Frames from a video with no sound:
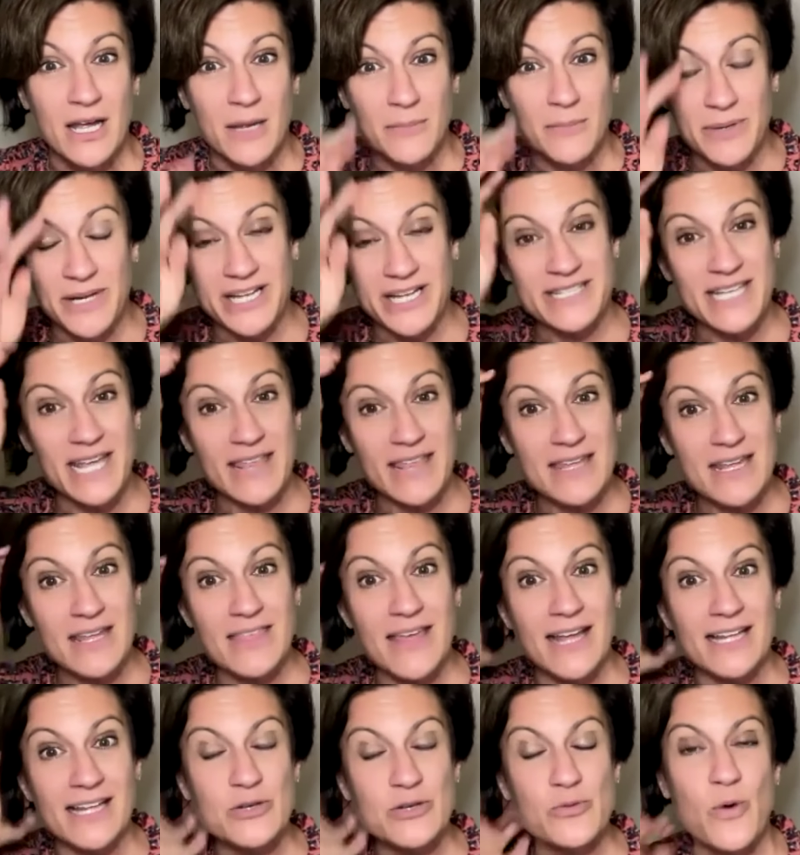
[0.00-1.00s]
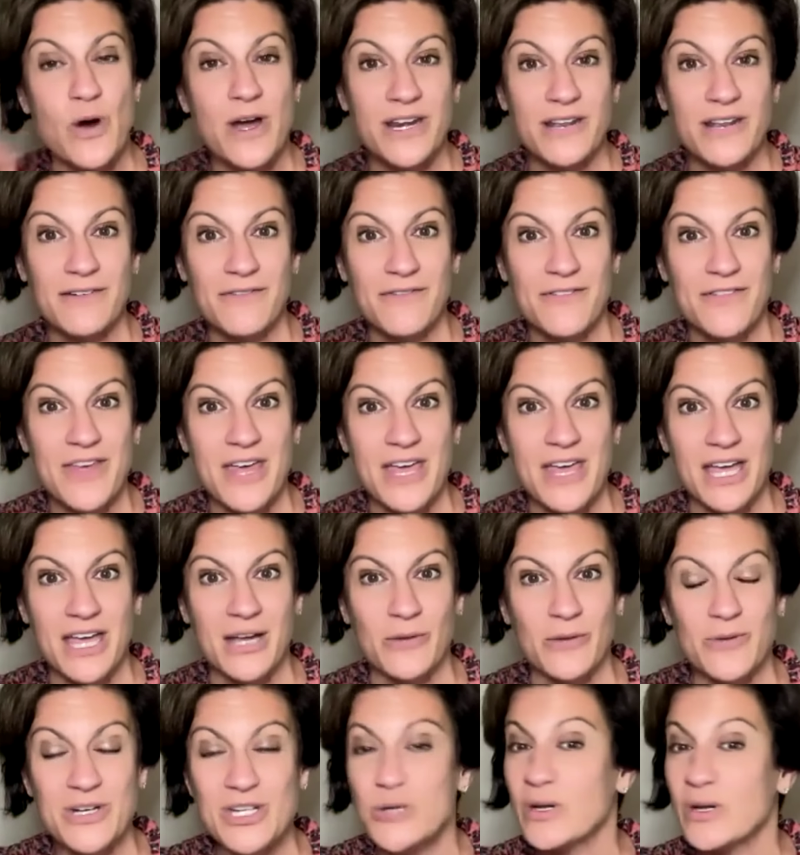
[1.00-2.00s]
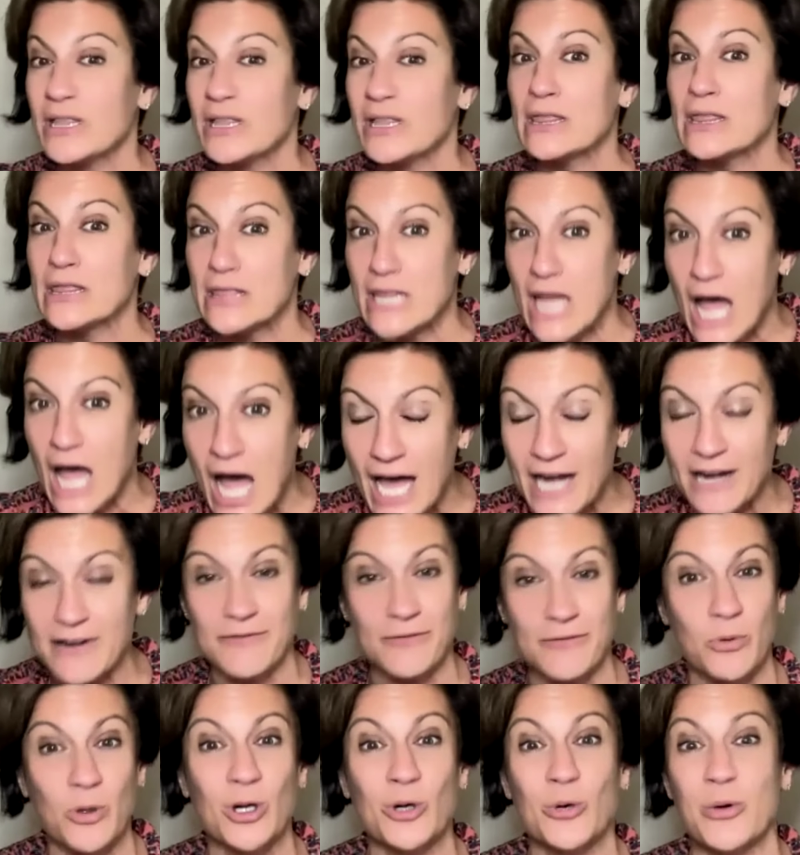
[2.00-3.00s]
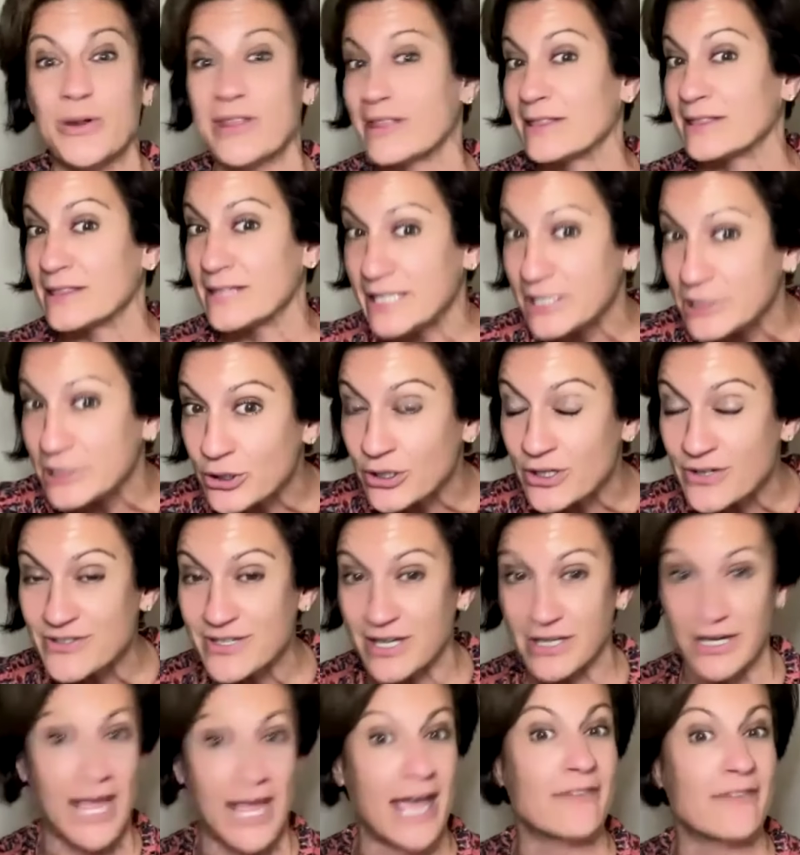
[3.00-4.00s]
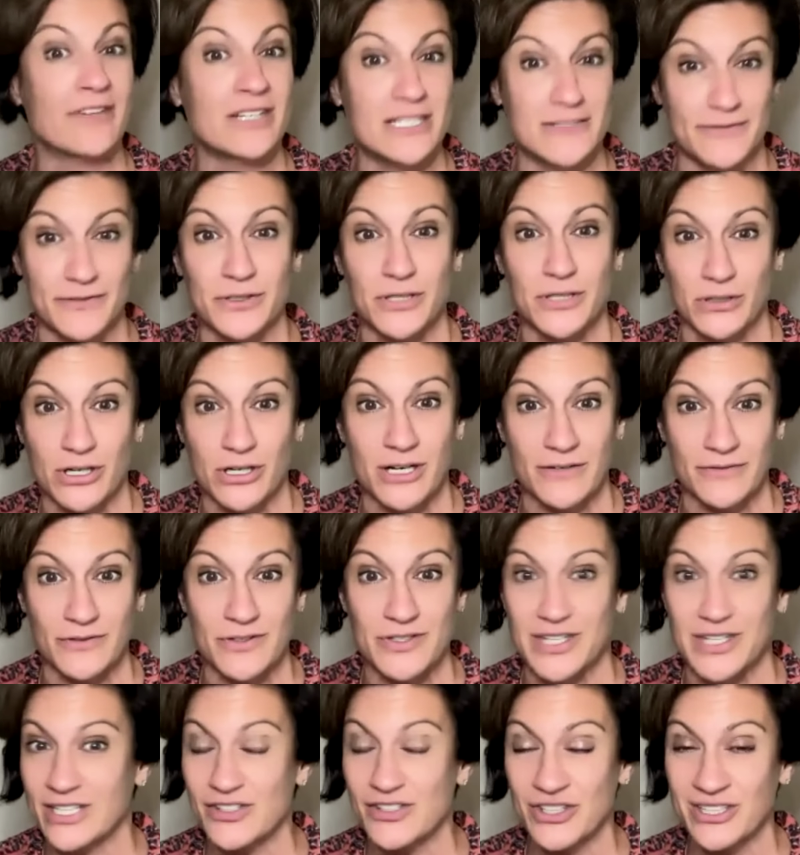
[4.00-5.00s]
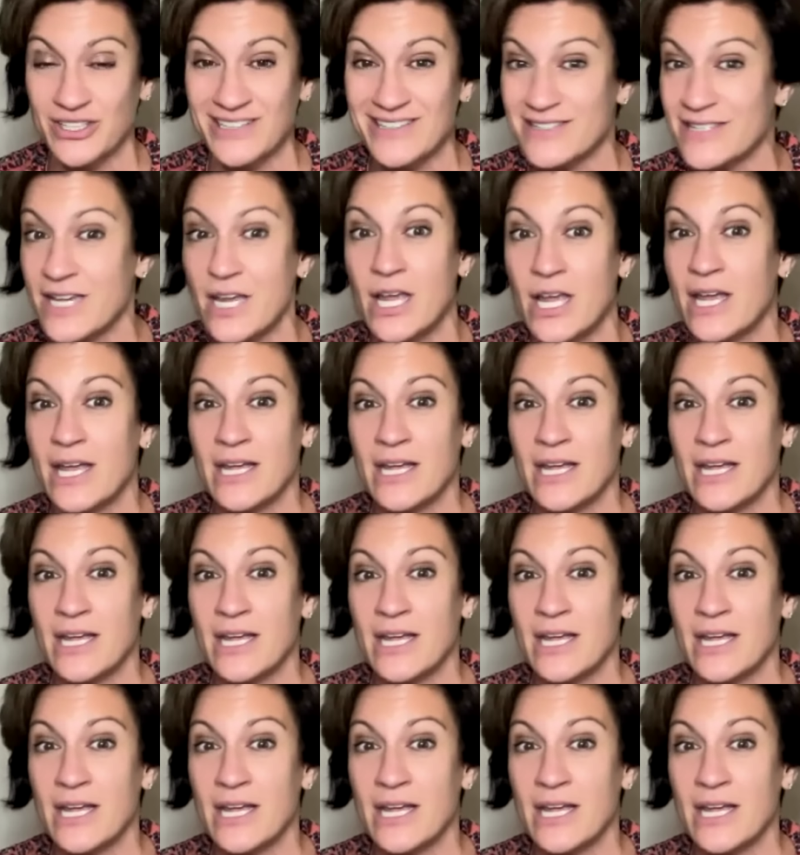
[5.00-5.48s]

Because I think that's we do a lot of work with leaders on having difficult conversations.